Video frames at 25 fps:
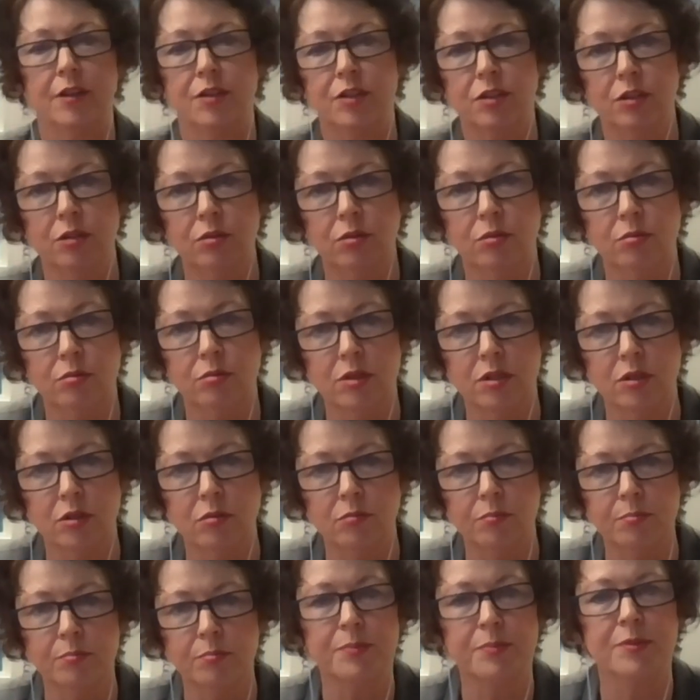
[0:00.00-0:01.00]
to
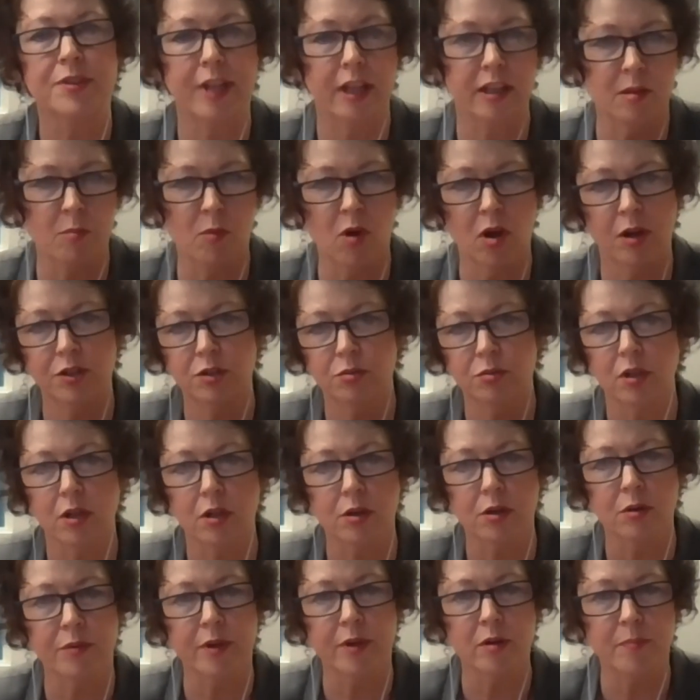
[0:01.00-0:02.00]
set them onto a
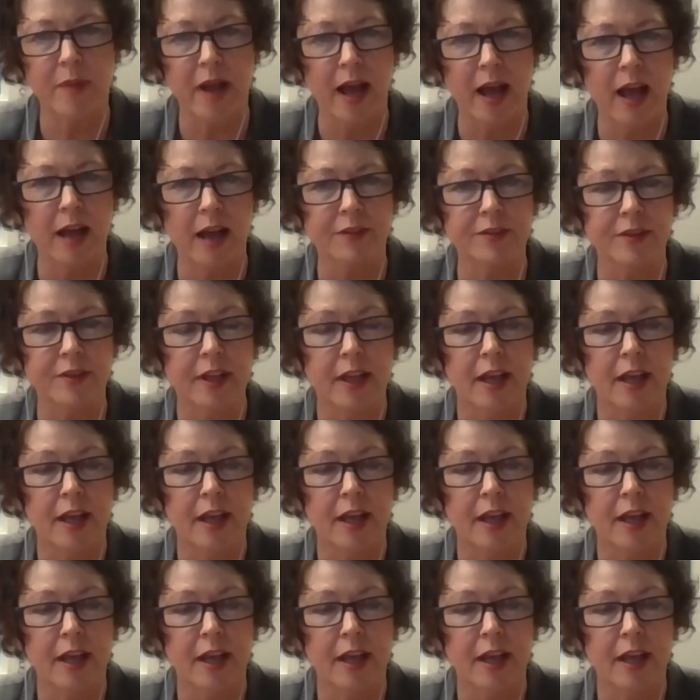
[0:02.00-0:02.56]
career path.